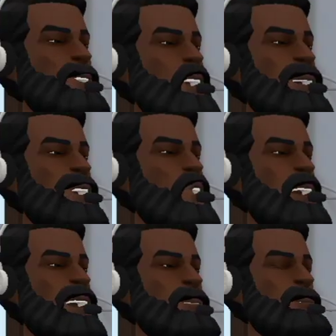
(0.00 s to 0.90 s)
What I
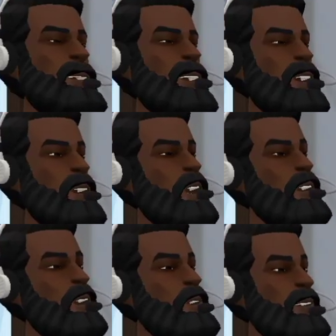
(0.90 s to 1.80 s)
offered is a
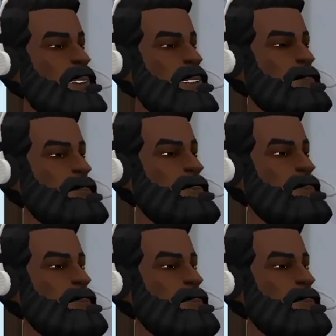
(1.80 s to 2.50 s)
deal of a lifetime.